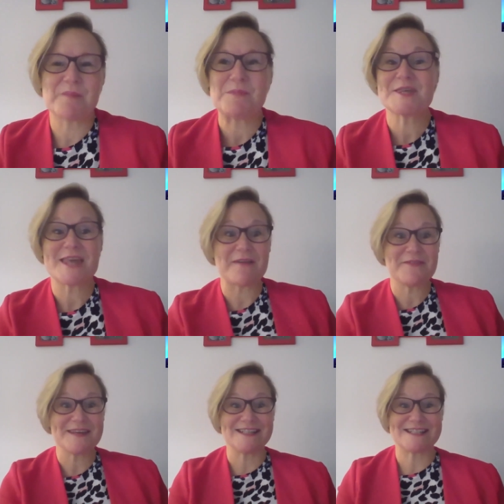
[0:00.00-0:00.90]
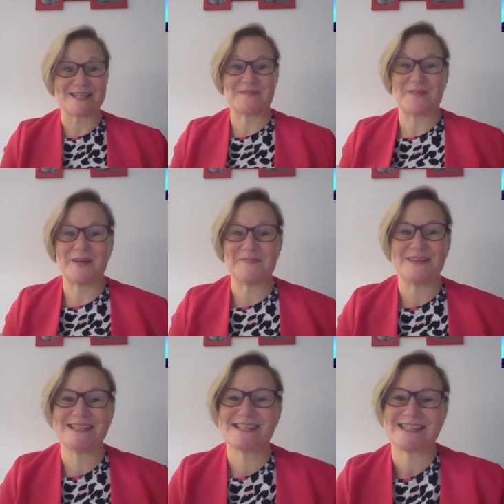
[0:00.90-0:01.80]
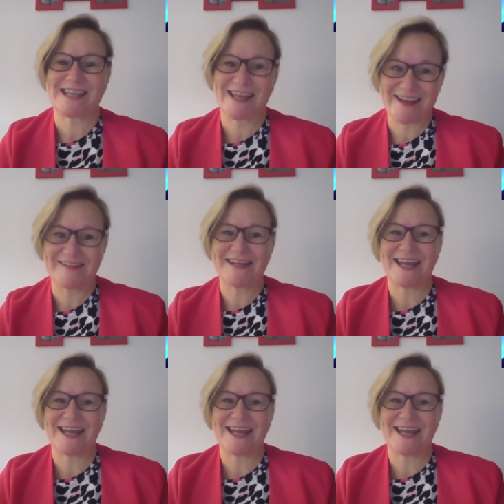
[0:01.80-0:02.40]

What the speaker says: I'm in Sheffield at the moment, so yeah.